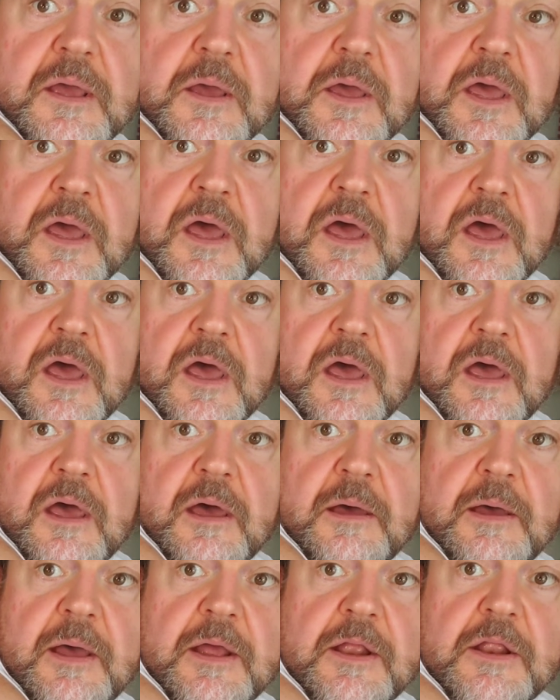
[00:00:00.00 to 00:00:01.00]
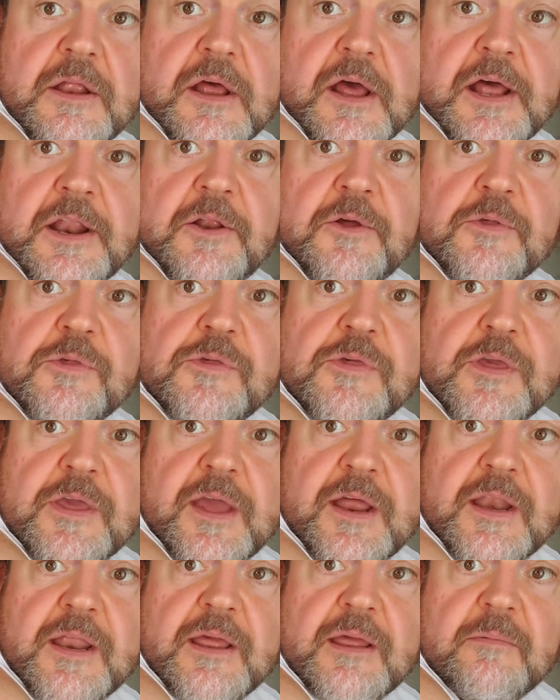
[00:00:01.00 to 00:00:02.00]
I don't see
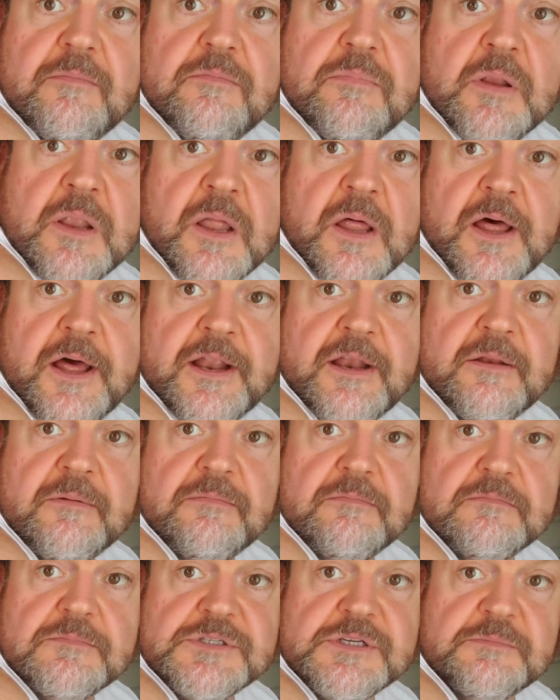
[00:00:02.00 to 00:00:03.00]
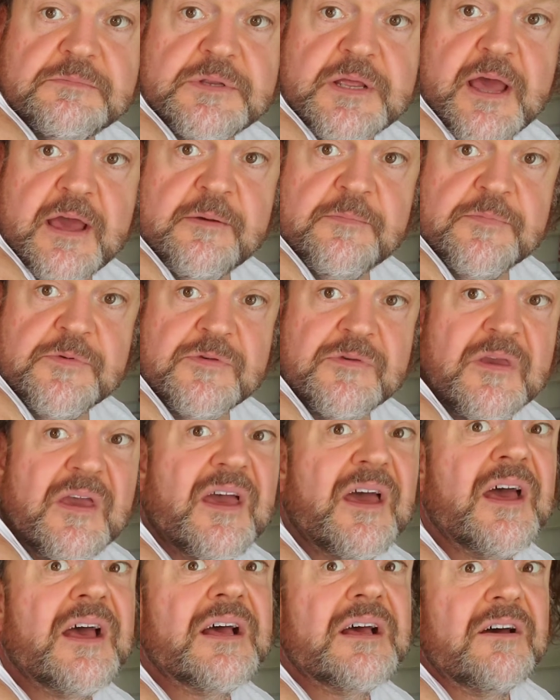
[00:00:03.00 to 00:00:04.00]
any blood. Sometimes,
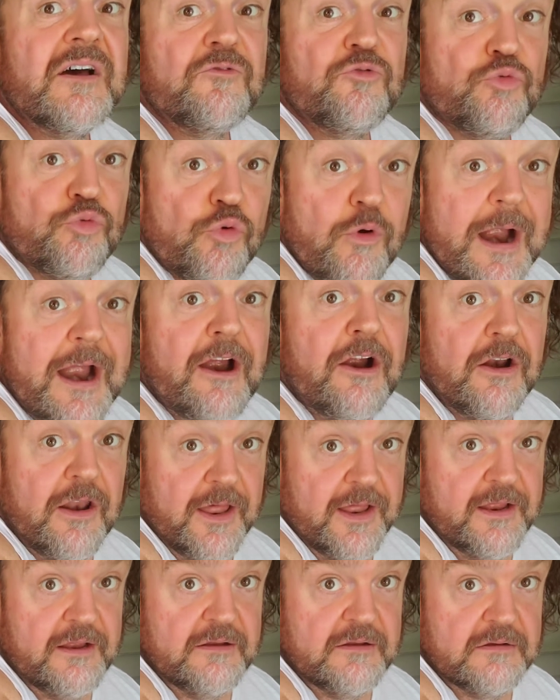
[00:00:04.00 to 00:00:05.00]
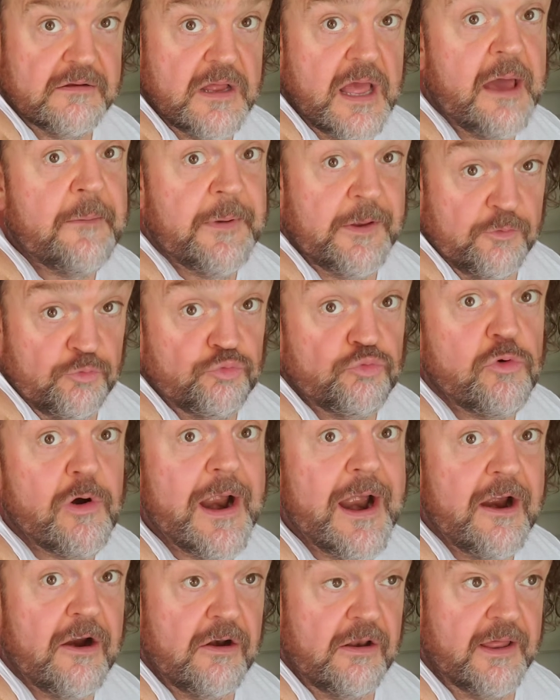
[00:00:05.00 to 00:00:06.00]
rarely.
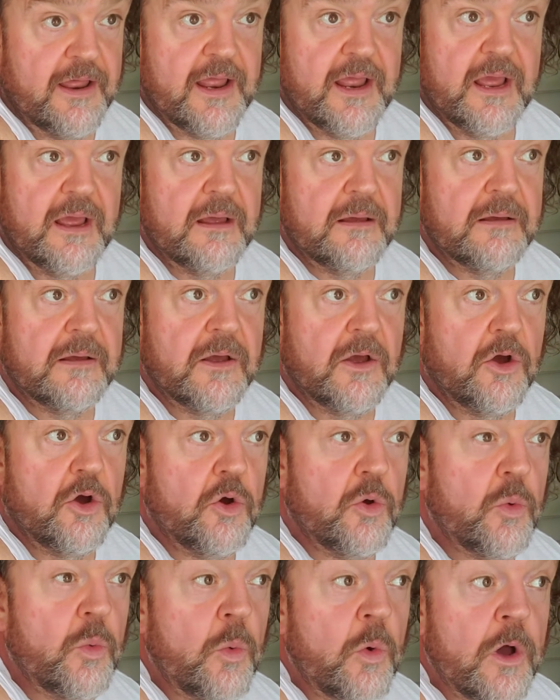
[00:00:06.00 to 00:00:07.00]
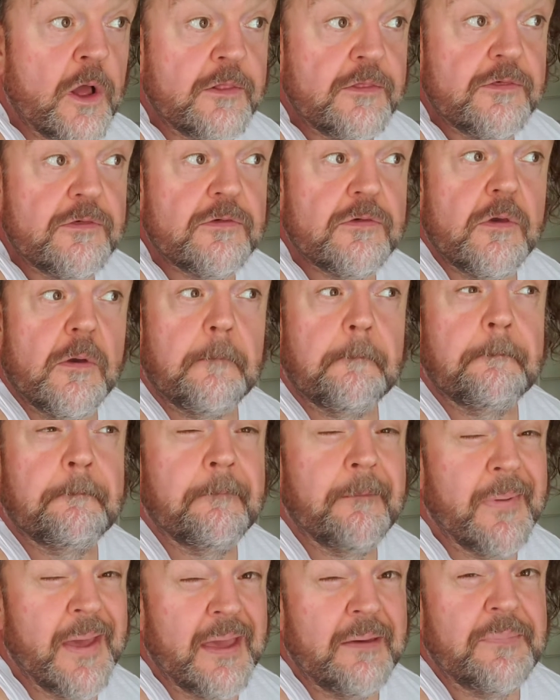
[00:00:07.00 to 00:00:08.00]
Rarely. Once,
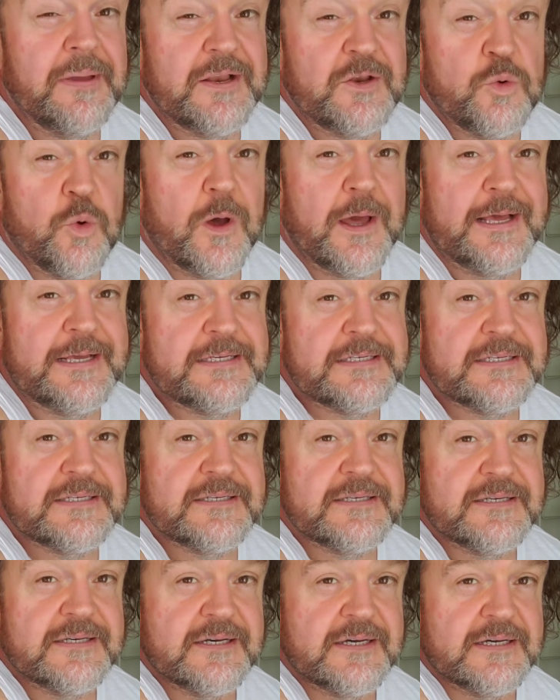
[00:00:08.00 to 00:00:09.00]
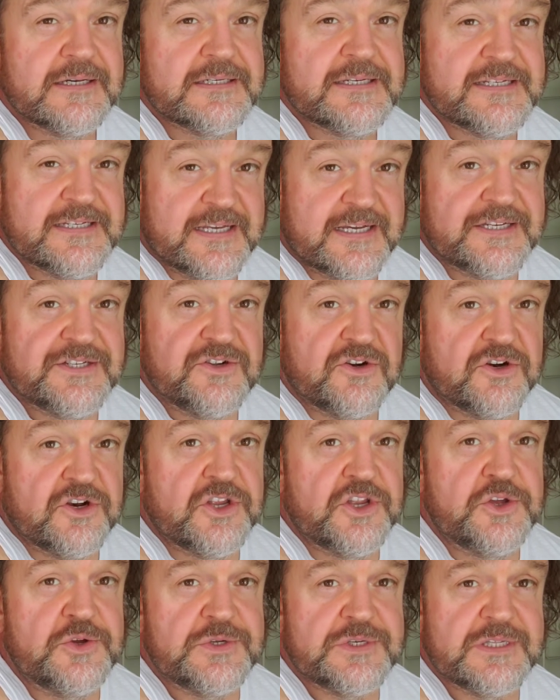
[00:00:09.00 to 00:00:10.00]
maybe twice since I started
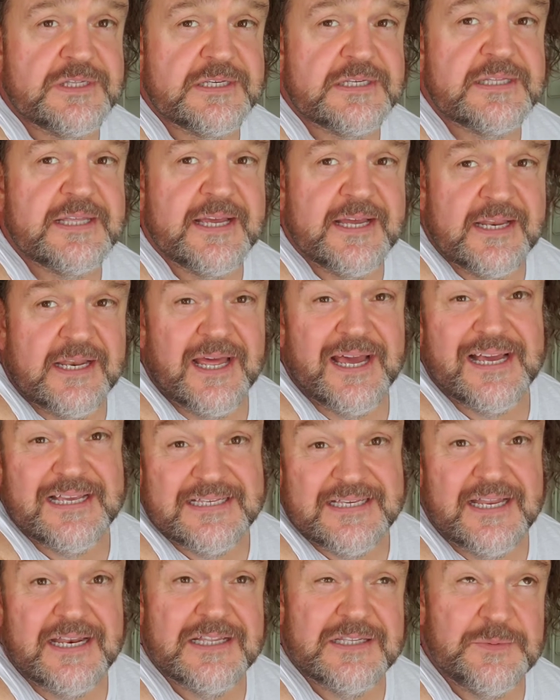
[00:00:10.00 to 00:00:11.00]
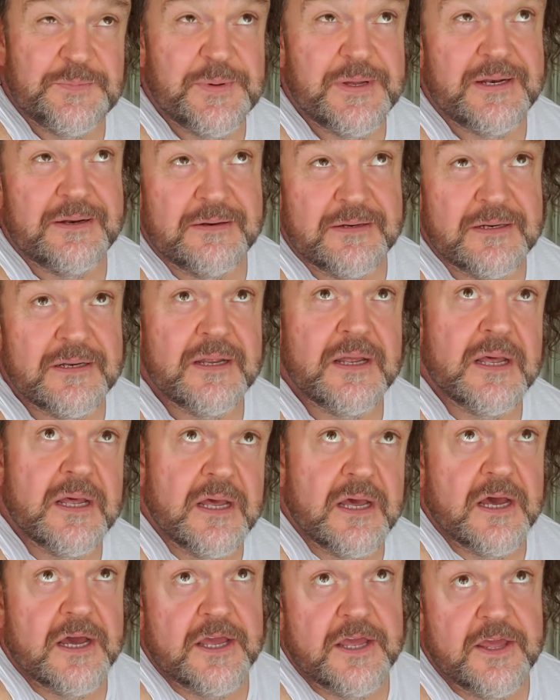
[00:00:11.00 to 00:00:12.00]
using this thing. Like I said, it's been
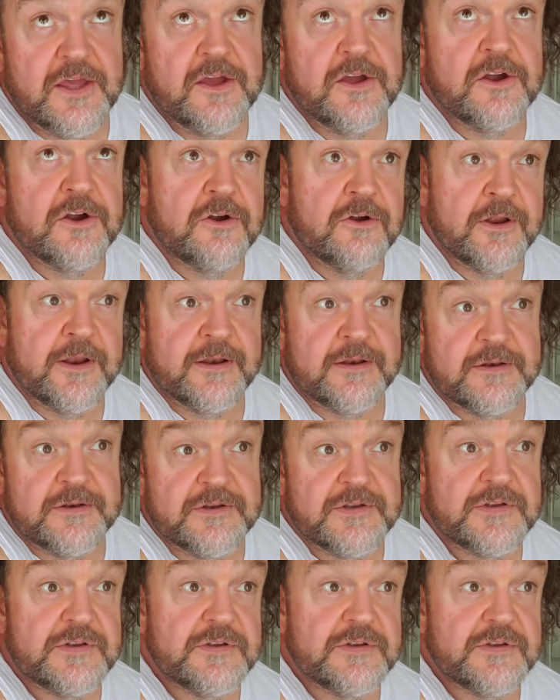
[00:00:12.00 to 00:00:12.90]
a year and